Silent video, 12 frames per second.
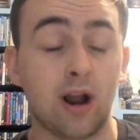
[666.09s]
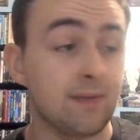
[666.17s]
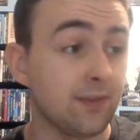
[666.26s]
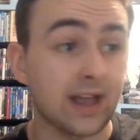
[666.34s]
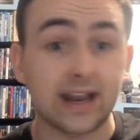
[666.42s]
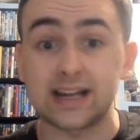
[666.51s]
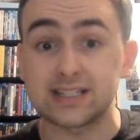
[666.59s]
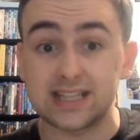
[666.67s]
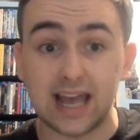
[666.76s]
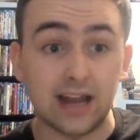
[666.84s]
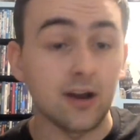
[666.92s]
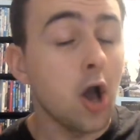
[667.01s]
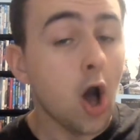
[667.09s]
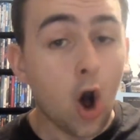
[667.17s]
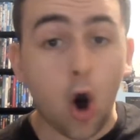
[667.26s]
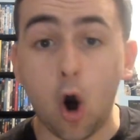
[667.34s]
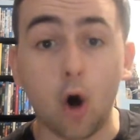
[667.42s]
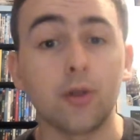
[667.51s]
And like I said,
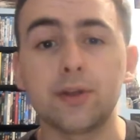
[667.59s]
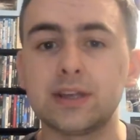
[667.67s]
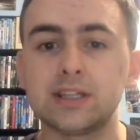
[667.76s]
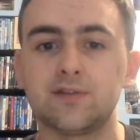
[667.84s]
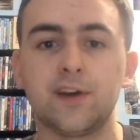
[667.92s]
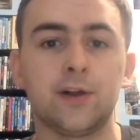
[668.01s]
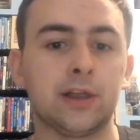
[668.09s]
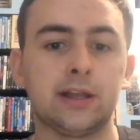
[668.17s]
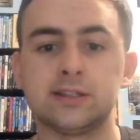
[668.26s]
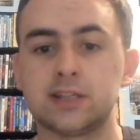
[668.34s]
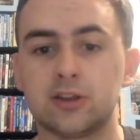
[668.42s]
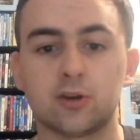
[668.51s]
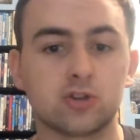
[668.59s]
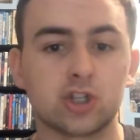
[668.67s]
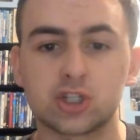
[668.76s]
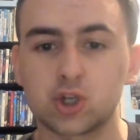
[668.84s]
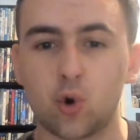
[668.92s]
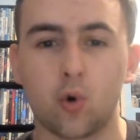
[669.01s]
all of these villains, they're
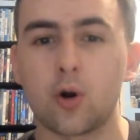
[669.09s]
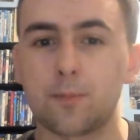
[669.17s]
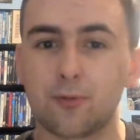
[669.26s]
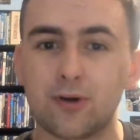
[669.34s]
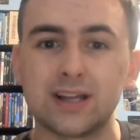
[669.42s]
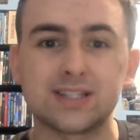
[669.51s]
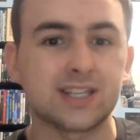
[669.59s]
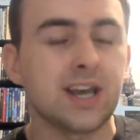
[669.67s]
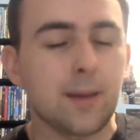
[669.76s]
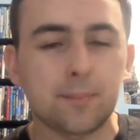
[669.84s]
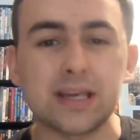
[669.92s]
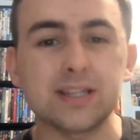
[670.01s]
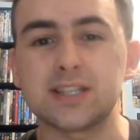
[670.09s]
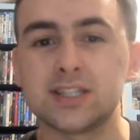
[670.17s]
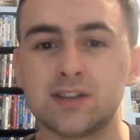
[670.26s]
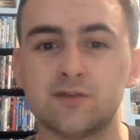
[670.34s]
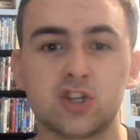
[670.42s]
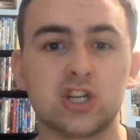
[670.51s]
just corporate
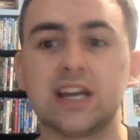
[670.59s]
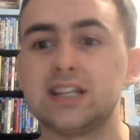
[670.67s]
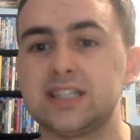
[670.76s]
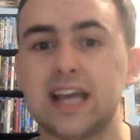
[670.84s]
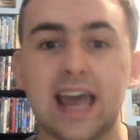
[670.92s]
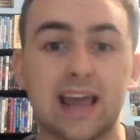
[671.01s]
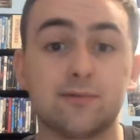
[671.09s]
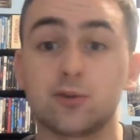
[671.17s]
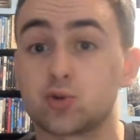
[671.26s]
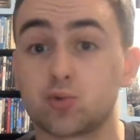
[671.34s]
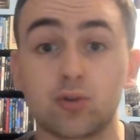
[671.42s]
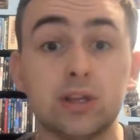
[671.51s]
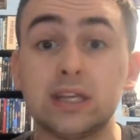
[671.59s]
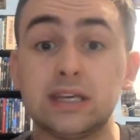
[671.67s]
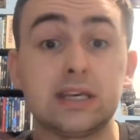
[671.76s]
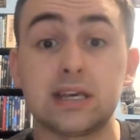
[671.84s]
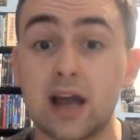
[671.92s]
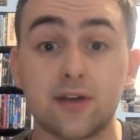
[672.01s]
pieces of shit, and there's really
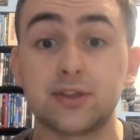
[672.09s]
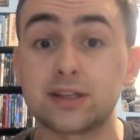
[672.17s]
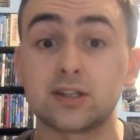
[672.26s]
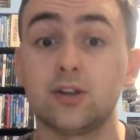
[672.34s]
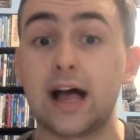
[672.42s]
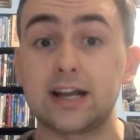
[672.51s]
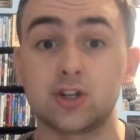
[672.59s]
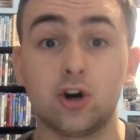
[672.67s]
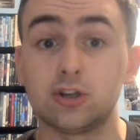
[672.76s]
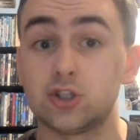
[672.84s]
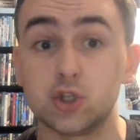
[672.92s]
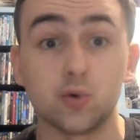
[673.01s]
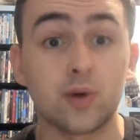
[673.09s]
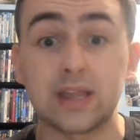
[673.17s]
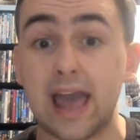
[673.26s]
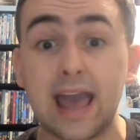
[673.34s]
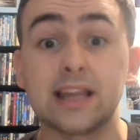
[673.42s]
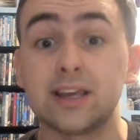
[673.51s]
nothing to latch onto with
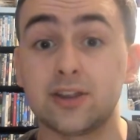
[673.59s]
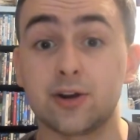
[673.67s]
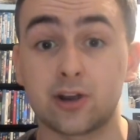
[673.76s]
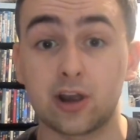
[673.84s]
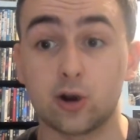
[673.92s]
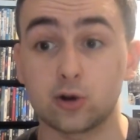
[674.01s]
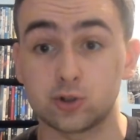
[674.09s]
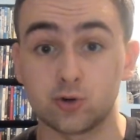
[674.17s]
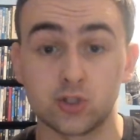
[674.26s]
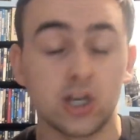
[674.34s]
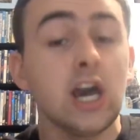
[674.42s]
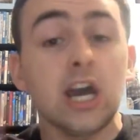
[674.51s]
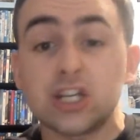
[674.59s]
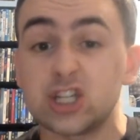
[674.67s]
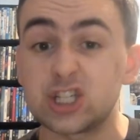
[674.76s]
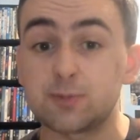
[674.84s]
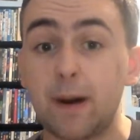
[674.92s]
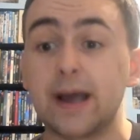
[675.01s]
any of their characters,
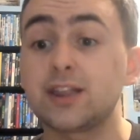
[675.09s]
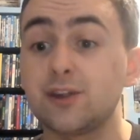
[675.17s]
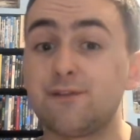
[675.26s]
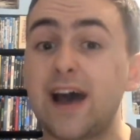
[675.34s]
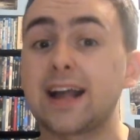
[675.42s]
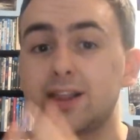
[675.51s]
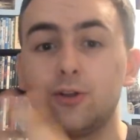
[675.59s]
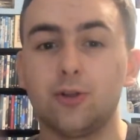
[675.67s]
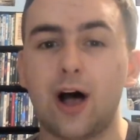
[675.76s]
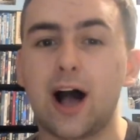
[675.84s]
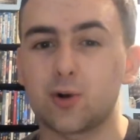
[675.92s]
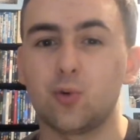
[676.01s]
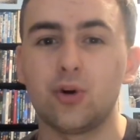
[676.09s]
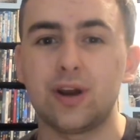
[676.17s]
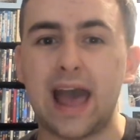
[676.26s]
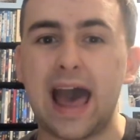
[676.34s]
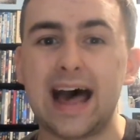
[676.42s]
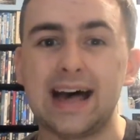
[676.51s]
despite the fact that Lockwood
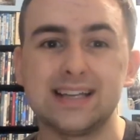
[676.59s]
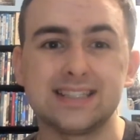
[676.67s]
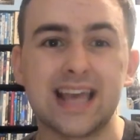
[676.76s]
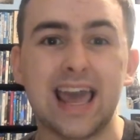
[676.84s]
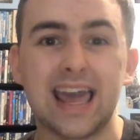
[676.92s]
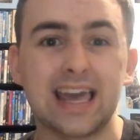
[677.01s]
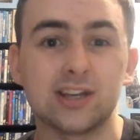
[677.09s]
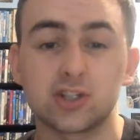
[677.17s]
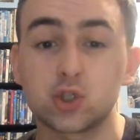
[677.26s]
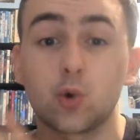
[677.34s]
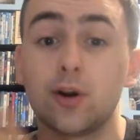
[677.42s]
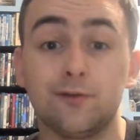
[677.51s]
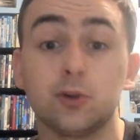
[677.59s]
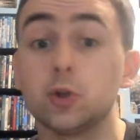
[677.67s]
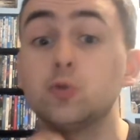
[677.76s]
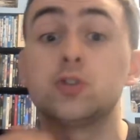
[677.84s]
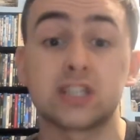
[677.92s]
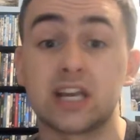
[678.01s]
has a sort of
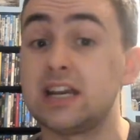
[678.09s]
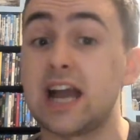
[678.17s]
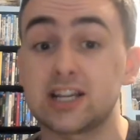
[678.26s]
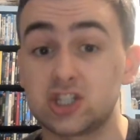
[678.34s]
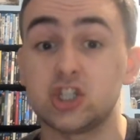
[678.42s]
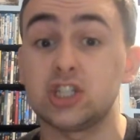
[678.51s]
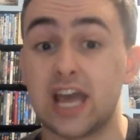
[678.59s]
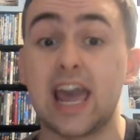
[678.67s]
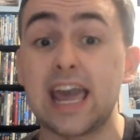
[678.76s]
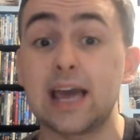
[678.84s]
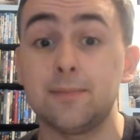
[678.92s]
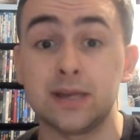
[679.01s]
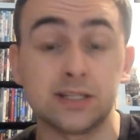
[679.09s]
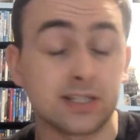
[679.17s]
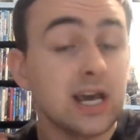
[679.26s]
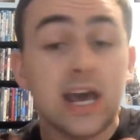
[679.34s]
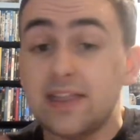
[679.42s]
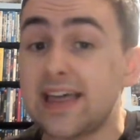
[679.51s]
loose connection to Hammond.
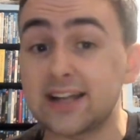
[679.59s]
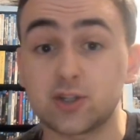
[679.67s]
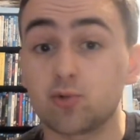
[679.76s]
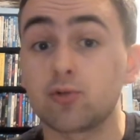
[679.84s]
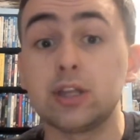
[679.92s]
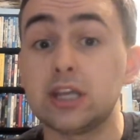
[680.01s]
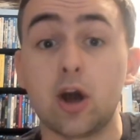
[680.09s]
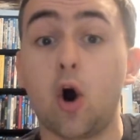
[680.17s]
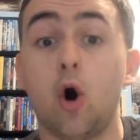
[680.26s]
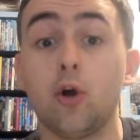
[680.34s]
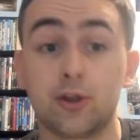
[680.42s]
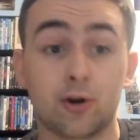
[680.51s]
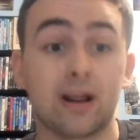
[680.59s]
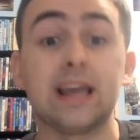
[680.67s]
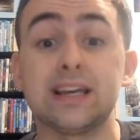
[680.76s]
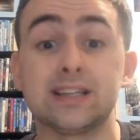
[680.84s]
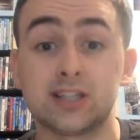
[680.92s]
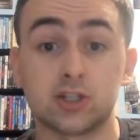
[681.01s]
That's really all there
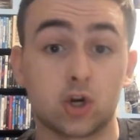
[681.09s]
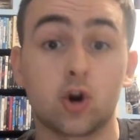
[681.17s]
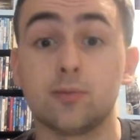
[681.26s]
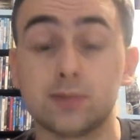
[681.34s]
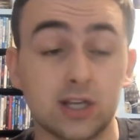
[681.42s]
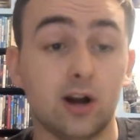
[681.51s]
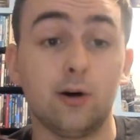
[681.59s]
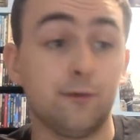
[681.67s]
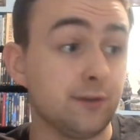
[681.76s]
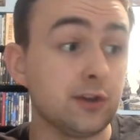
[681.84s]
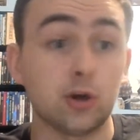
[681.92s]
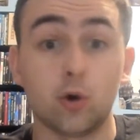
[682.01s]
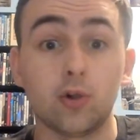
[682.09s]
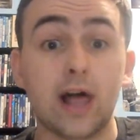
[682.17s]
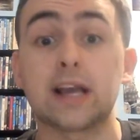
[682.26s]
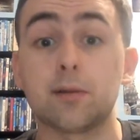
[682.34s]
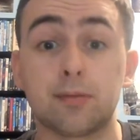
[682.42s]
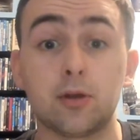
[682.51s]
is in terms of, you know,
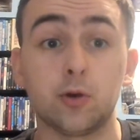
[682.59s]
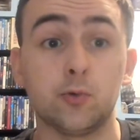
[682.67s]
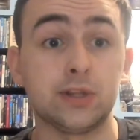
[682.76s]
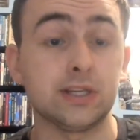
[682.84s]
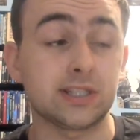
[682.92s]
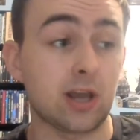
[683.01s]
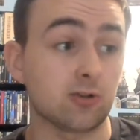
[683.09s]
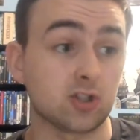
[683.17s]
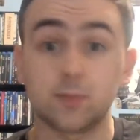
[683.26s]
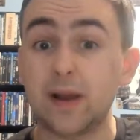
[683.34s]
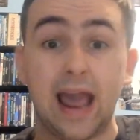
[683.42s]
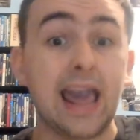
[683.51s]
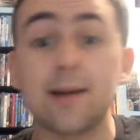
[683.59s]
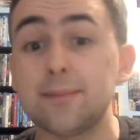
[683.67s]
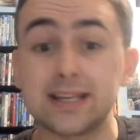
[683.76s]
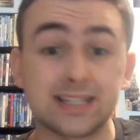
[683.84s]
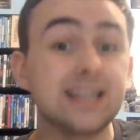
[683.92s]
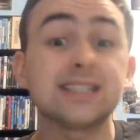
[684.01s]
likability with these characters. But
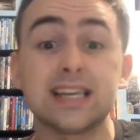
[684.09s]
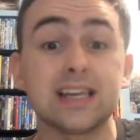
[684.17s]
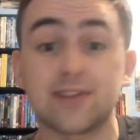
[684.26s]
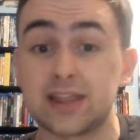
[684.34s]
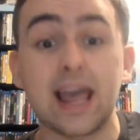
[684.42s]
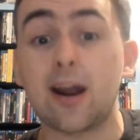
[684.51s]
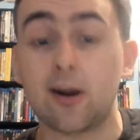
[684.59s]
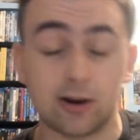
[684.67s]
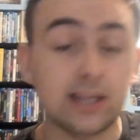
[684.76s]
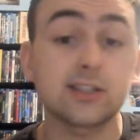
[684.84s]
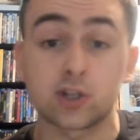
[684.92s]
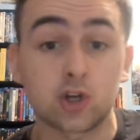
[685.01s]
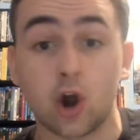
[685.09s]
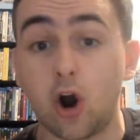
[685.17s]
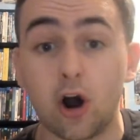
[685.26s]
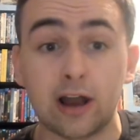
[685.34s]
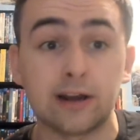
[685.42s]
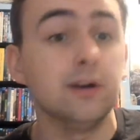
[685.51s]
Hammond isn't even there. He's
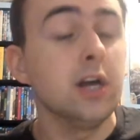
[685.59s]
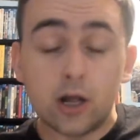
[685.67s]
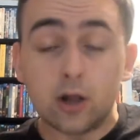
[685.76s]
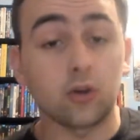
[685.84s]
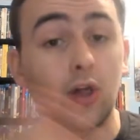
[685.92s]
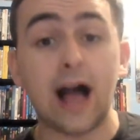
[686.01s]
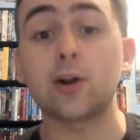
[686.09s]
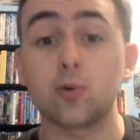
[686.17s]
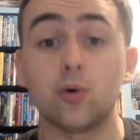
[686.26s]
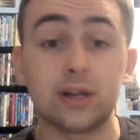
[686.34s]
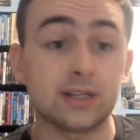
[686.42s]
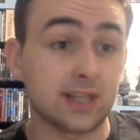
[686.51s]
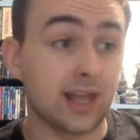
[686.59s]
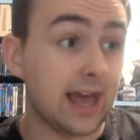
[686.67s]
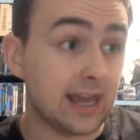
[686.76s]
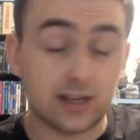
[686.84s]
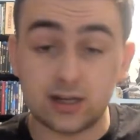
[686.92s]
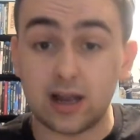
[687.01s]
gone. Lockwood is
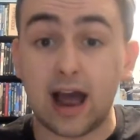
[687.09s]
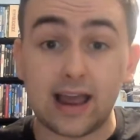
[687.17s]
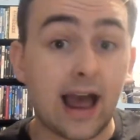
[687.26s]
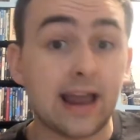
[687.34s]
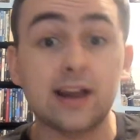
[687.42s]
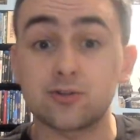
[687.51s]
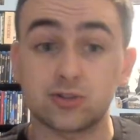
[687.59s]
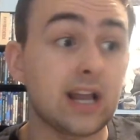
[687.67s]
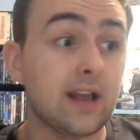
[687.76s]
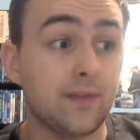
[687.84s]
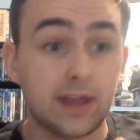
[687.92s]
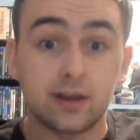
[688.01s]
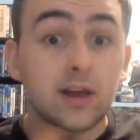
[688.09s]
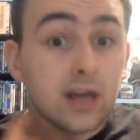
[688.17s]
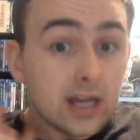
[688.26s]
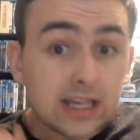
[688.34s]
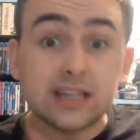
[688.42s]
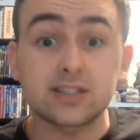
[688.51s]
like, I understand, like,
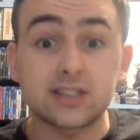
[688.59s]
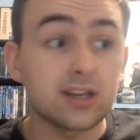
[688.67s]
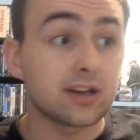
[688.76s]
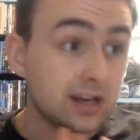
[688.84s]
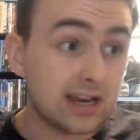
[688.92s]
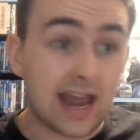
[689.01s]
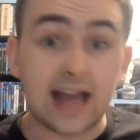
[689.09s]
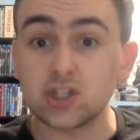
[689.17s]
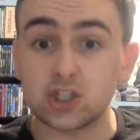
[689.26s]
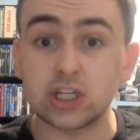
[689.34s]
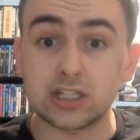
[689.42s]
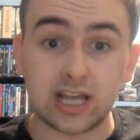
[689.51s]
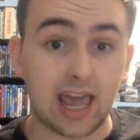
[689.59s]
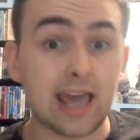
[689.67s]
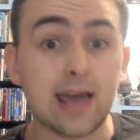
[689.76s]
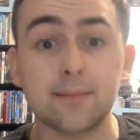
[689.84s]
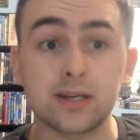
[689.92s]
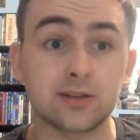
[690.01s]
he's the connection to
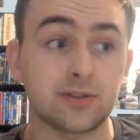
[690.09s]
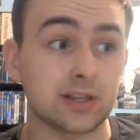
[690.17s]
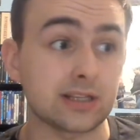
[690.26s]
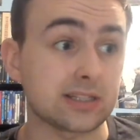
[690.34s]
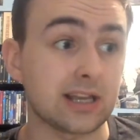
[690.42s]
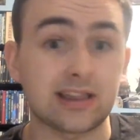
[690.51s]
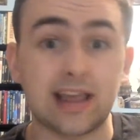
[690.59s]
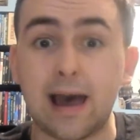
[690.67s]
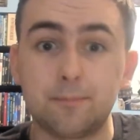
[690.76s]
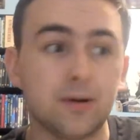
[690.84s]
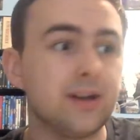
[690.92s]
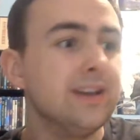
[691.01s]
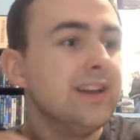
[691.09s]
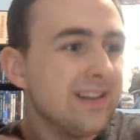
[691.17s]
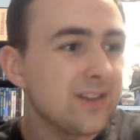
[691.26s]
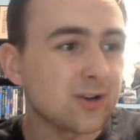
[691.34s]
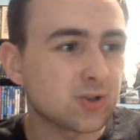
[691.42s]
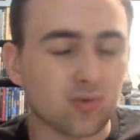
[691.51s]
Hammond and things like that, but
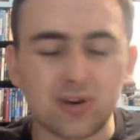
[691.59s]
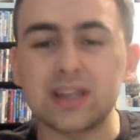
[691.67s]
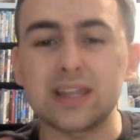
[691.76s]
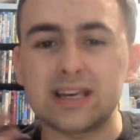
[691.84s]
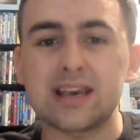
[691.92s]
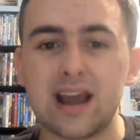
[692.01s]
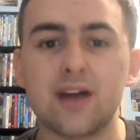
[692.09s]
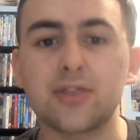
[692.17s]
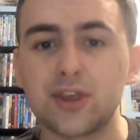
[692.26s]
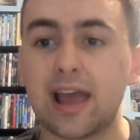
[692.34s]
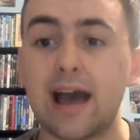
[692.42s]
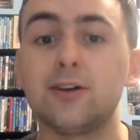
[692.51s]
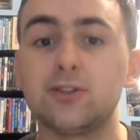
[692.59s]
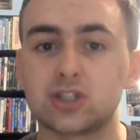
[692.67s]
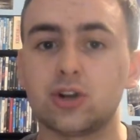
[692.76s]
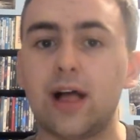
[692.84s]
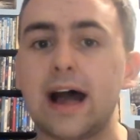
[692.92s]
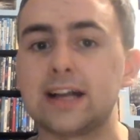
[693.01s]
there's really nothing else
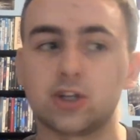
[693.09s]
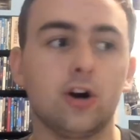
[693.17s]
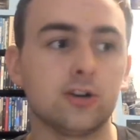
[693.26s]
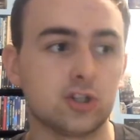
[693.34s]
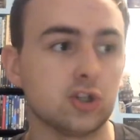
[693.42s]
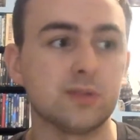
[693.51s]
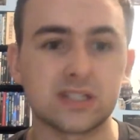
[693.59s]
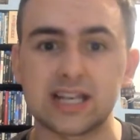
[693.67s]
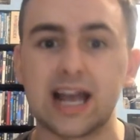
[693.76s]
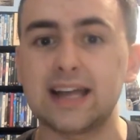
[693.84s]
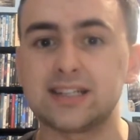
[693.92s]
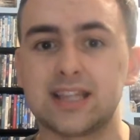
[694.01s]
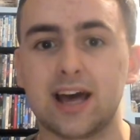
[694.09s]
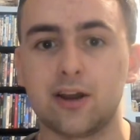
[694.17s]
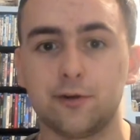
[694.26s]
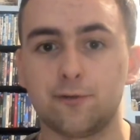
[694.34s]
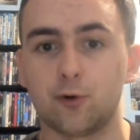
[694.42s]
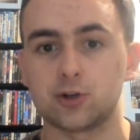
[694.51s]
to latch onto besides that,
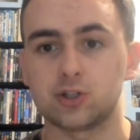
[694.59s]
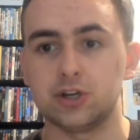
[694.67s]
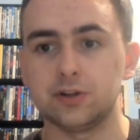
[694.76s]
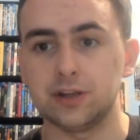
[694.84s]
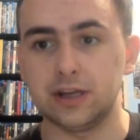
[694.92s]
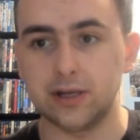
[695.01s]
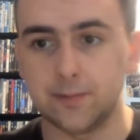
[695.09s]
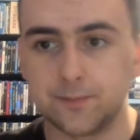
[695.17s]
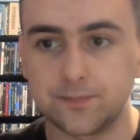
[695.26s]
unfortunately.